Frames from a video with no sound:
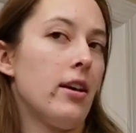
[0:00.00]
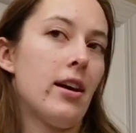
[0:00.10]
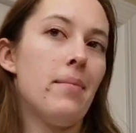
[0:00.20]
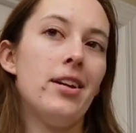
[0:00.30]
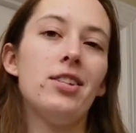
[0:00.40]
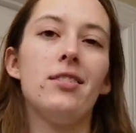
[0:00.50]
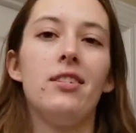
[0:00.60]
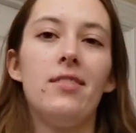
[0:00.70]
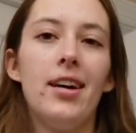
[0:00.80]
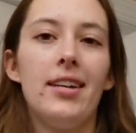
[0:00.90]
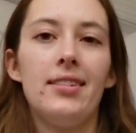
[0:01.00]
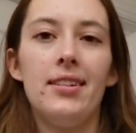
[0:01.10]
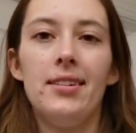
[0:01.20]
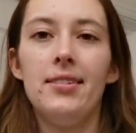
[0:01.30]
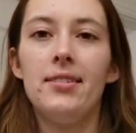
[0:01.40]
Like, I might just leave it as
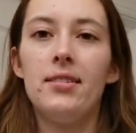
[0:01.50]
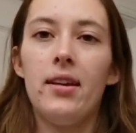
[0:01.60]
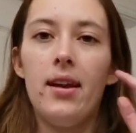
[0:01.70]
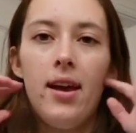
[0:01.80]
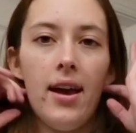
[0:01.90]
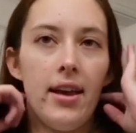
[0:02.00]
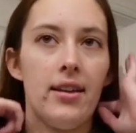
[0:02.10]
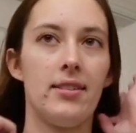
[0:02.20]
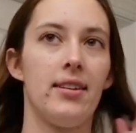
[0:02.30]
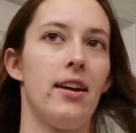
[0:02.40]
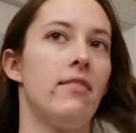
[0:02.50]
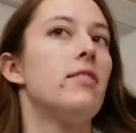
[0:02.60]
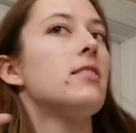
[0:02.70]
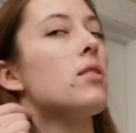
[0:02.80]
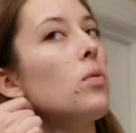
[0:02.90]
is. I can't decide if
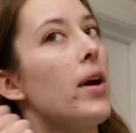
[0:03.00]
this little